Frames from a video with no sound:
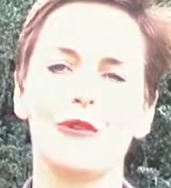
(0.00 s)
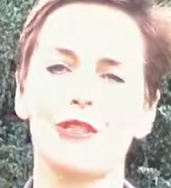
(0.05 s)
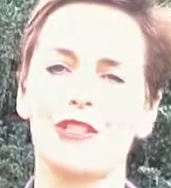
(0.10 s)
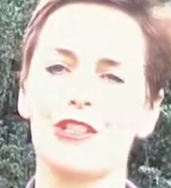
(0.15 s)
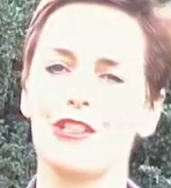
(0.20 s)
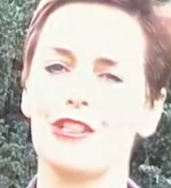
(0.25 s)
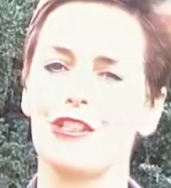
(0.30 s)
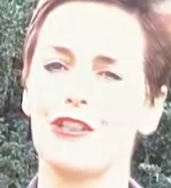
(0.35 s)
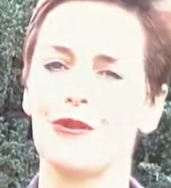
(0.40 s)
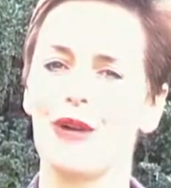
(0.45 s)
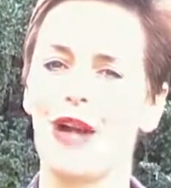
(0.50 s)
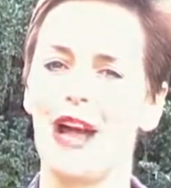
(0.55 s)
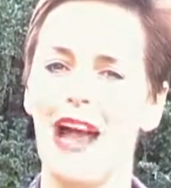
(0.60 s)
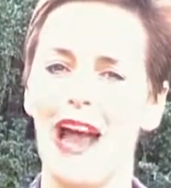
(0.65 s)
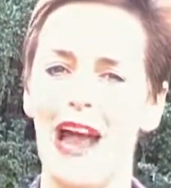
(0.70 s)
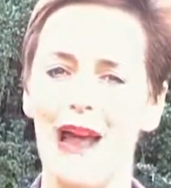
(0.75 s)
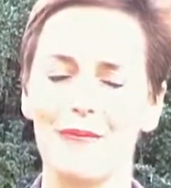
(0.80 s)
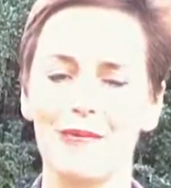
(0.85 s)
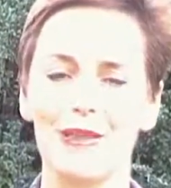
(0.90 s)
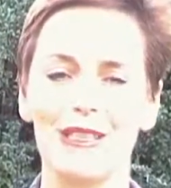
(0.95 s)
wishing you a
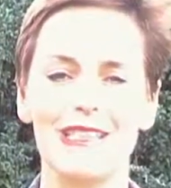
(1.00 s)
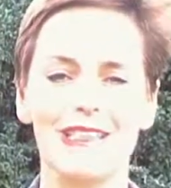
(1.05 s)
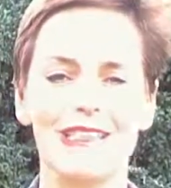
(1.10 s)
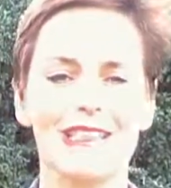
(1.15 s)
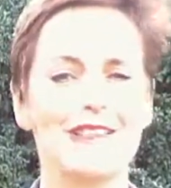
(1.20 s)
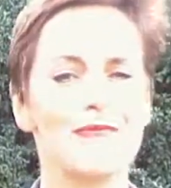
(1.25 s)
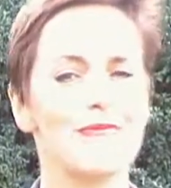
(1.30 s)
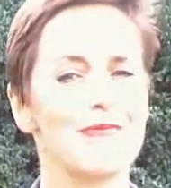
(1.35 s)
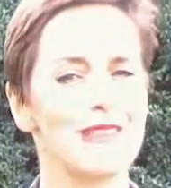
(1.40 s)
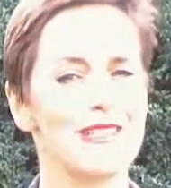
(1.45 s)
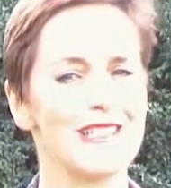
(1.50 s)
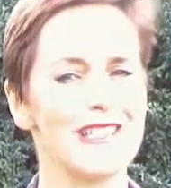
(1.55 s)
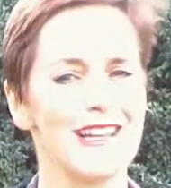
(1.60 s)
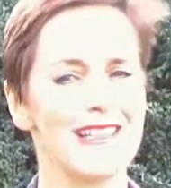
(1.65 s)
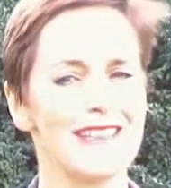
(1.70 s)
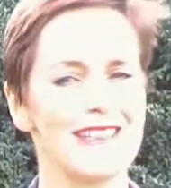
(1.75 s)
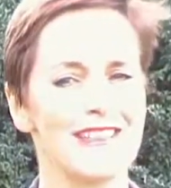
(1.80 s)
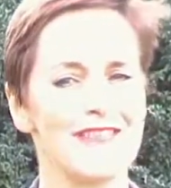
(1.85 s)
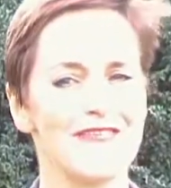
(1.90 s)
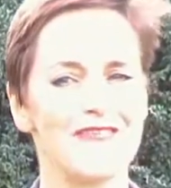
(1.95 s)
happy,
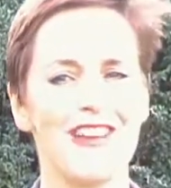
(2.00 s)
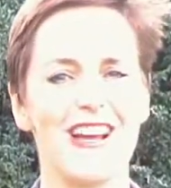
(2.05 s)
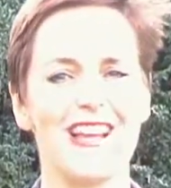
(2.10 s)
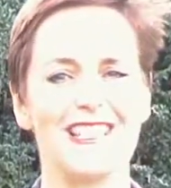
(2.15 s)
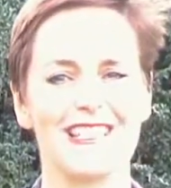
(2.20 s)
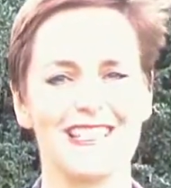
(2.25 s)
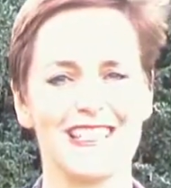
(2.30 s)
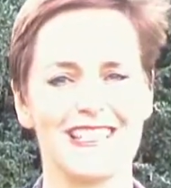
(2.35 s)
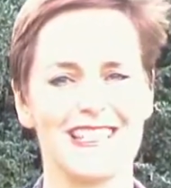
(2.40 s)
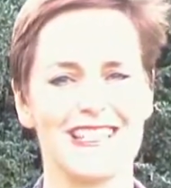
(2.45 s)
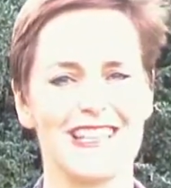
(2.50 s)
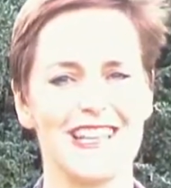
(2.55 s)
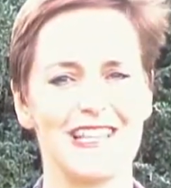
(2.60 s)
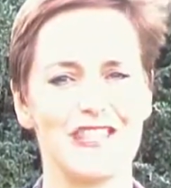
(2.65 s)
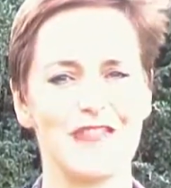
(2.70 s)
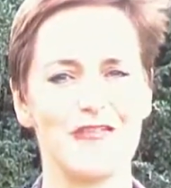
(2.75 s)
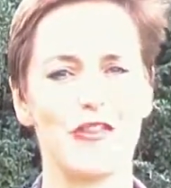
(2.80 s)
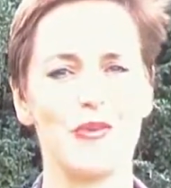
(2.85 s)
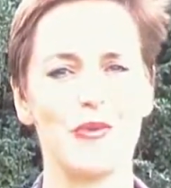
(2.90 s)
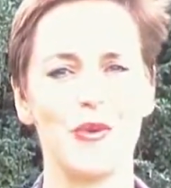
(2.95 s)
productive and
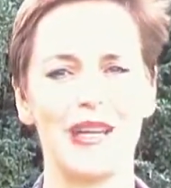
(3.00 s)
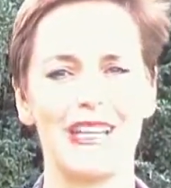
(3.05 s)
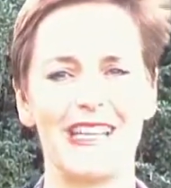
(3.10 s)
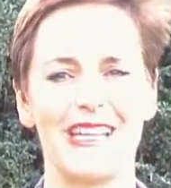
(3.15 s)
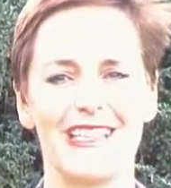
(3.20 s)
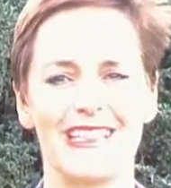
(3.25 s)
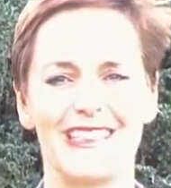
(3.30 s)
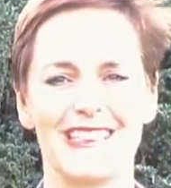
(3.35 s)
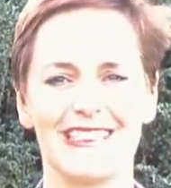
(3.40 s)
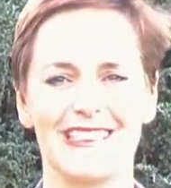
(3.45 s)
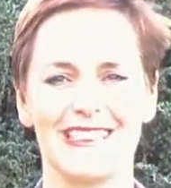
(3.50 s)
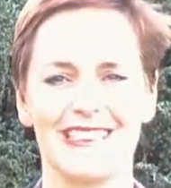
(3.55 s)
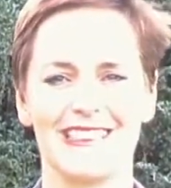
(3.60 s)
successful week.